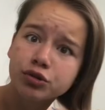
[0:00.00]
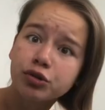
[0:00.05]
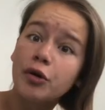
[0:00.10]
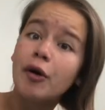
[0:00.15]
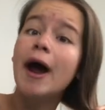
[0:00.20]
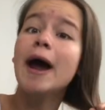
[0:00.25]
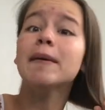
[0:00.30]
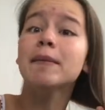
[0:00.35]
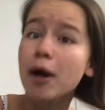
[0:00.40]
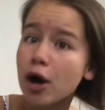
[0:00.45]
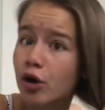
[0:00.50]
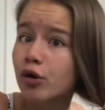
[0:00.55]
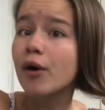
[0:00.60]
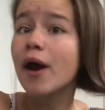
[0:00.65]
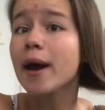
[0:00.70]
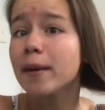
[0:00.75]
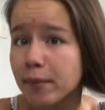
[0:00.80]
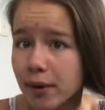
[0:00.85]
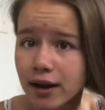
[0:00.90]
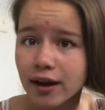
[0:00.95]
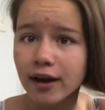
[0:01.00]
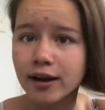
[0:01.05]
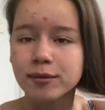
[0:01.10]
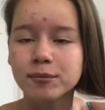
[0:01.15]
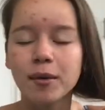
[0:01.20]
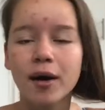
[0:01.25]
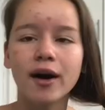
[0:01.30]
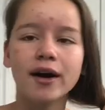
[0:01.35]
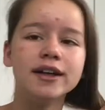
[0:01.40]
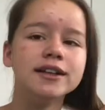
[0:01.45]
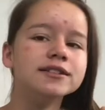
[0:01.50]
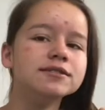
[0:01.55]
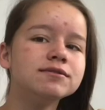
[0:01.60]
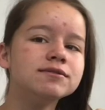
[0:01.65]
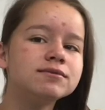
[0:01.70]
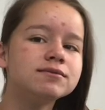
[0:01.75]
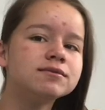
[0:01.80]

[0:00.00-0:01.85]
like my